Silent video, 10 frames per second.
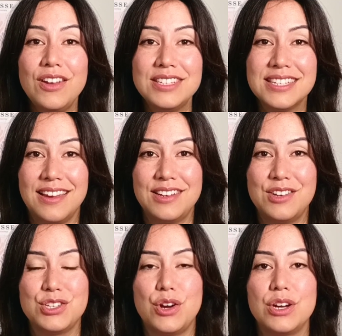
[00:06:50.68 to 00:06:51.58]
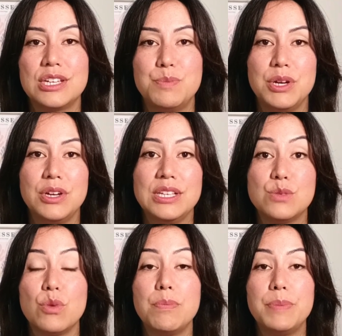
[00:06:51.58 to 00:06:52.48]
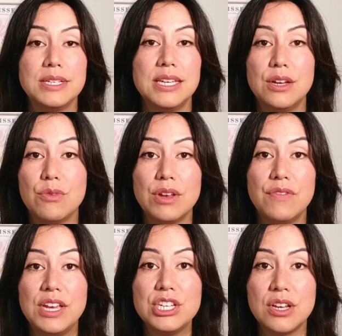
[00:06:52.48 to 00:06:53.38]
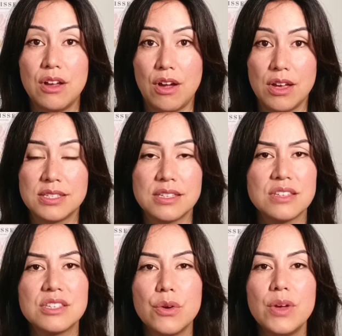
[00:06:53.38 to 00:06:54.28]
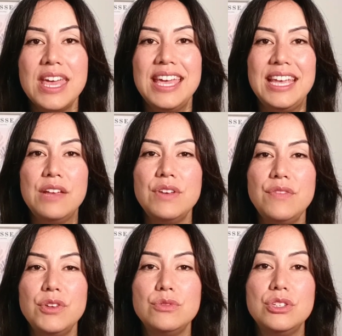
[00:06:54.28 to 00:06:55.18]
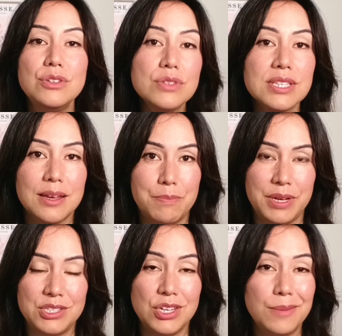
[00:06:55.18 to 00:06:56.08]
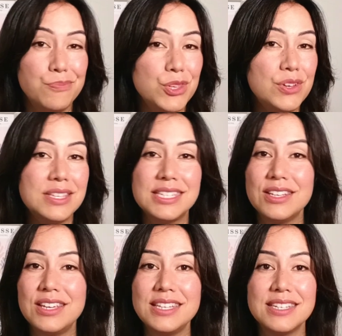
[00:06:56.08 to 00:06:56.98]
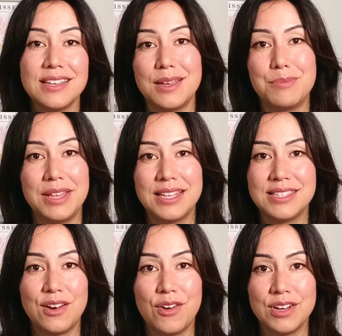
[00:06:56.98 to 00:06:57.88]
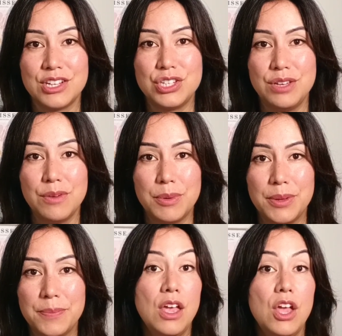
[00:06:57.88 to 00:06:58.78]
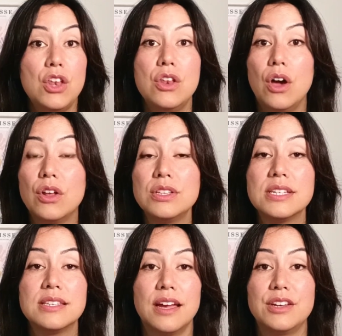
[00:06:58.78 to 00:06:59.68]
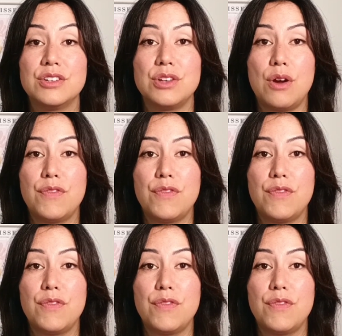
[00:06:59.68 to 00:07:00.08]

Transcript: all designers are experienced with building and renovation costs, so even if you do set a budget, you could still get design plans that aren't achievable. Not all designers are